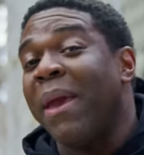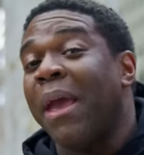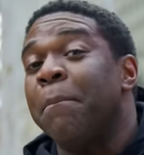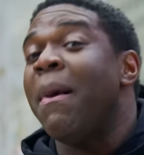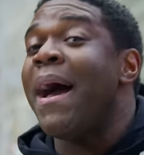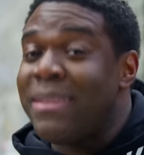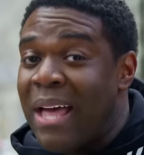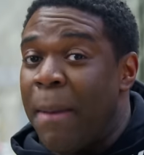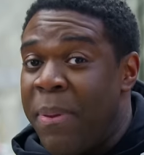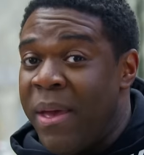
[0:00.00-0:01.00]
I'm making my
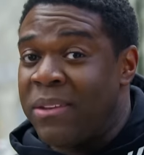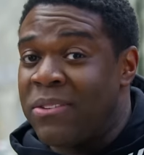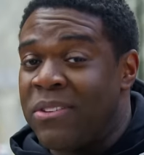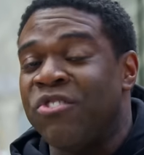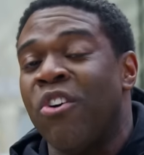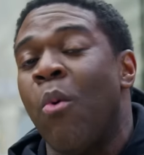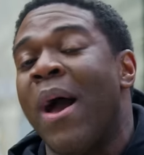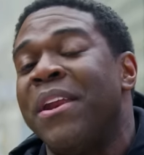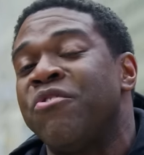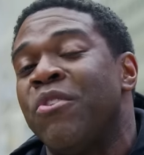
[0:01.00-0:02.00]
top picks to show
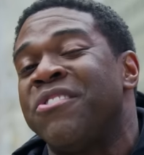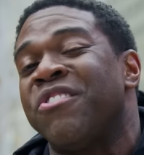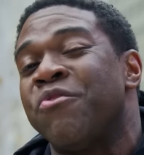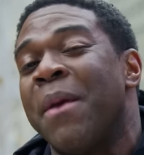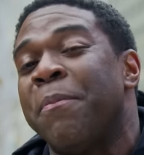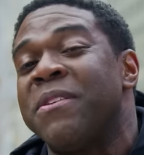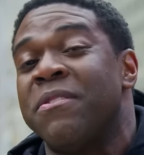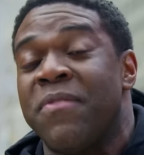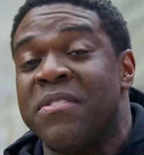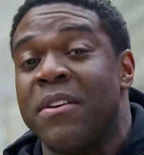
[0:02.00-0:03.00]
why Detroit's such a great
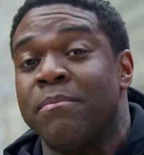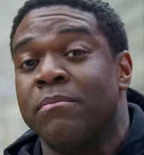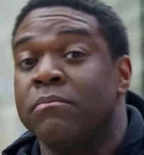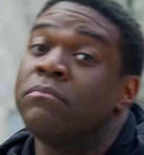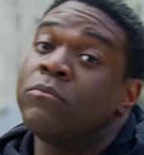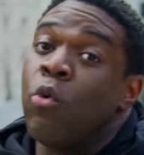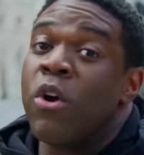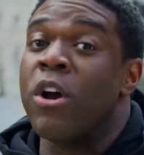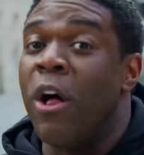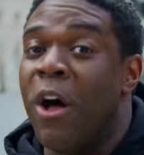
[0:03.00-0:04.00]
place to visit
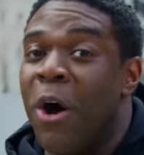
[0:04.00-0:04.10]
or call